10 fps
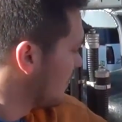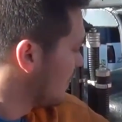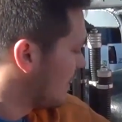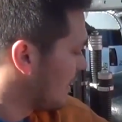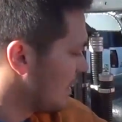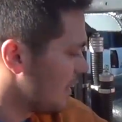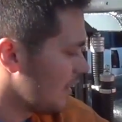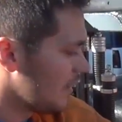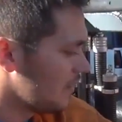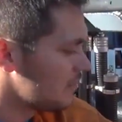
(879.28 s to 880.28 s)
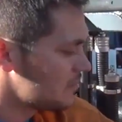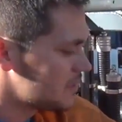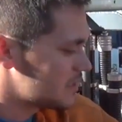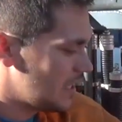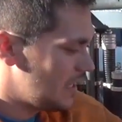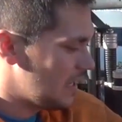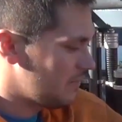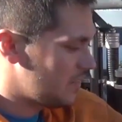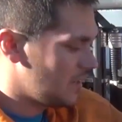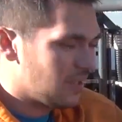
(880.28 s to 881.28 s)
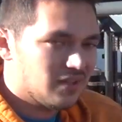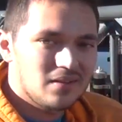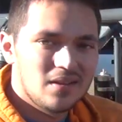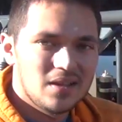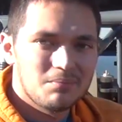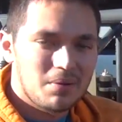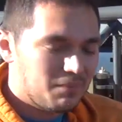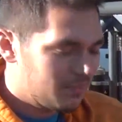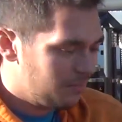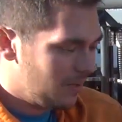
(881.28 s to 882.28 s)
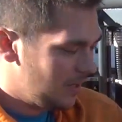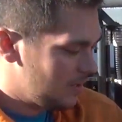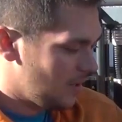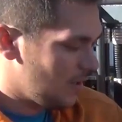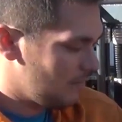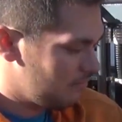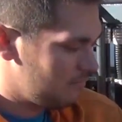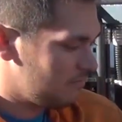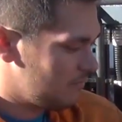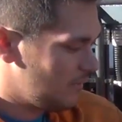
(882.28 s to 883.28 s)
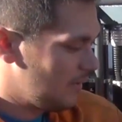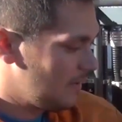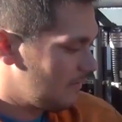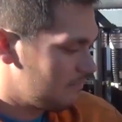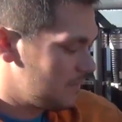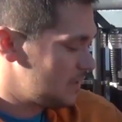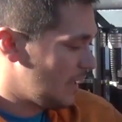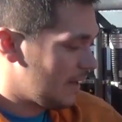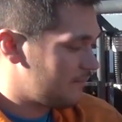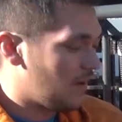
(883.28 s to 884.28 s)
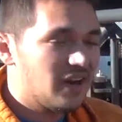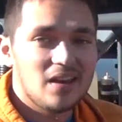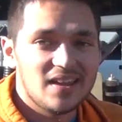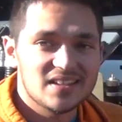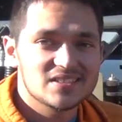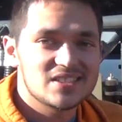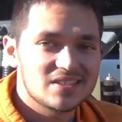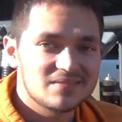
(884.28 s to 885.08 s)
and just getting everything prepped to be done and finalized.